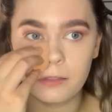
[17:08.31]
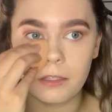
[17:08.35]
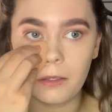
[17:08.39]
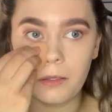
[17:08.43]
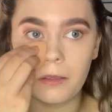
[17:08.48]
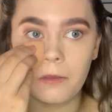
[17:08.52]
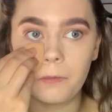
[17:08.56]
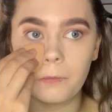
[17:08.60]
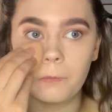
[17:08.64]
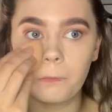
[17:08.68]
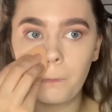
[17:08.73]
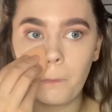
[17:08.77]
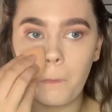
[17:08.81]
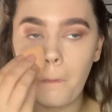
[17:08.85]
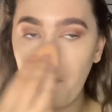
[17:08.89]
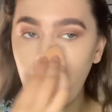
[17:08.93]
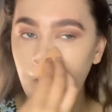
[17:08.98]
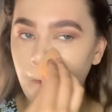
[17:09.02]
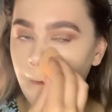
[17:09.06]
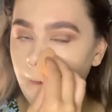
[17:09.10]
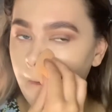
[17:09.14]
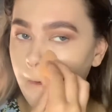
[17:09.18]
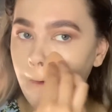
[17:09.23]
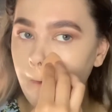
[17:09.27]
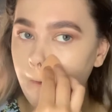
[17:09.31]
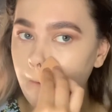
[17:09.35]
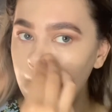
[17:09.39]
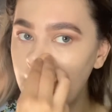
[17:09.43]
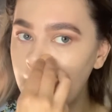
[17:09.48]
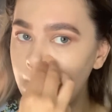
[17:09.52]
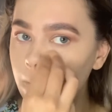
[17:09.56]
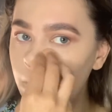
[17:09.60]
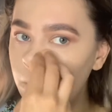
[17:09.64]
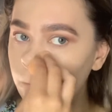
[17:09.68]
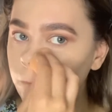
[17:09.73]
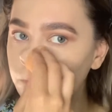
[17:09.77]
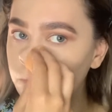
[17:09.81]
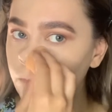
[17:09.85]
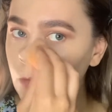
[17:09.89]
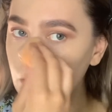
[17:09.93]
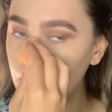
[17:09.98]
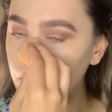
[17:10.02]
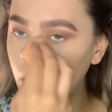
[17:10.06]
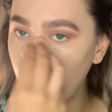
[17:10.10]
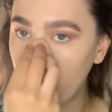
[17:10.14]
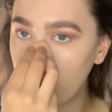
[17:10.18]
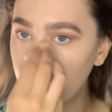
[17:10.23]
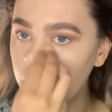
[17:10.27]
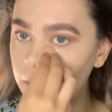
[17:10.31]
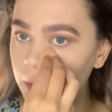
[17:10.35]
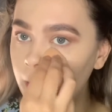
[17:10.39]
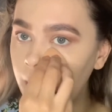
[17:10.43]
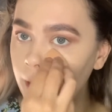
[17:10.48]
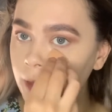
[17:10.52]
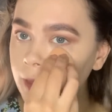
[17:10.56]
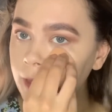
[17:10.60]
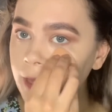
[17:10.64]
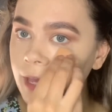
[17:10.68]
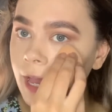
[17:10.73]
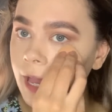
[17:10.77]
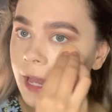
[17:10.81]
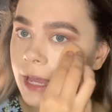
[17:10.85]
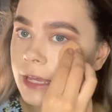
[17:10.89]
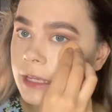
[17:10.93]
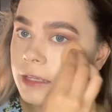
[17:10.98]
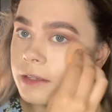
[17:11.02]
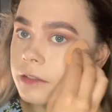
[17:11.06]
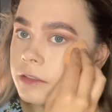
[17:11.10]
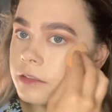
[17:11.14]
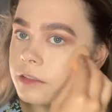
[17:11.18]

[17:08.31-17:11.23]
to both be okay.